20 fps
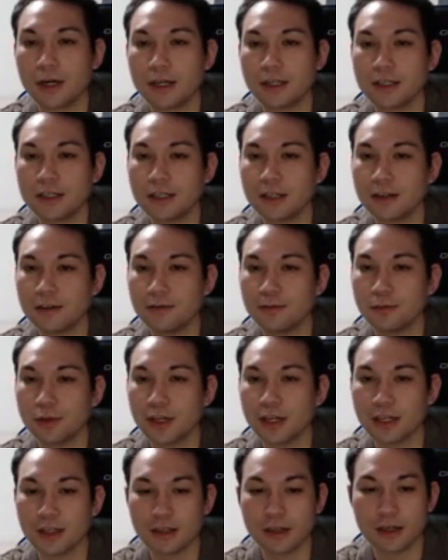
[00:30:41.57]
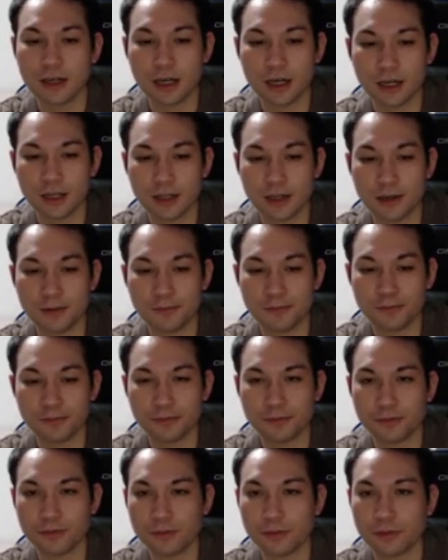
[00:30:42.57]
Instead of playing the hane,
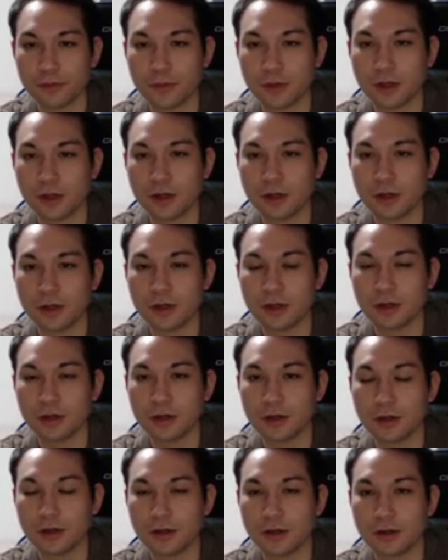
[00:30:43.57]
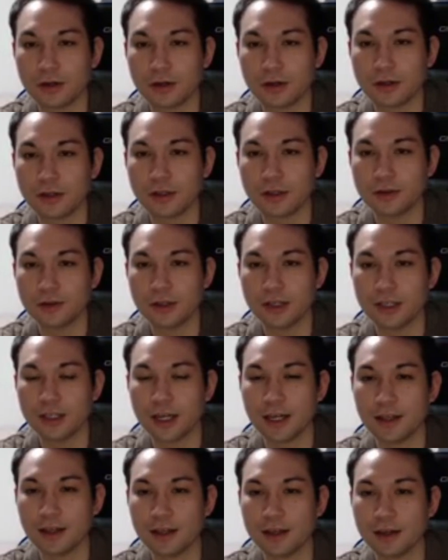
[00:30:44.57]
so
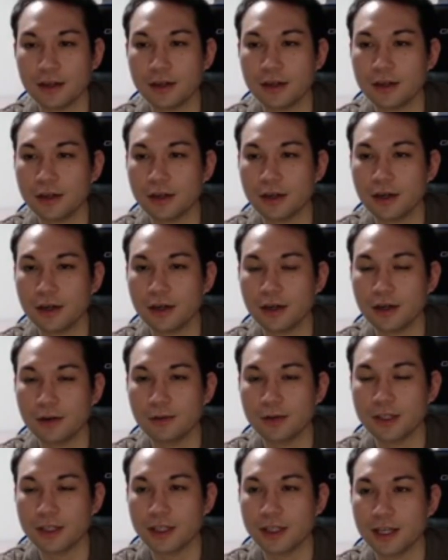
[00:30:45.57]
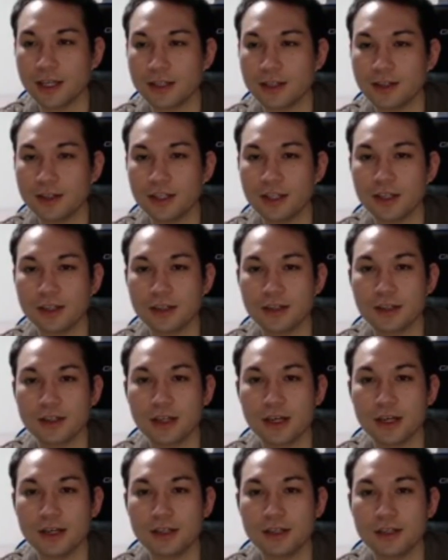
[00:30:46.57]
this I think was the tesuji in
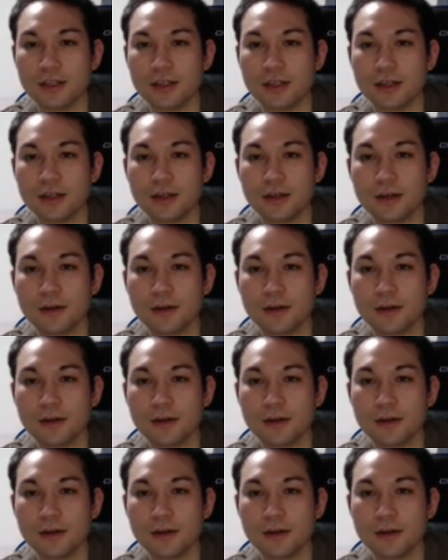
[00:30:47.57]
this case.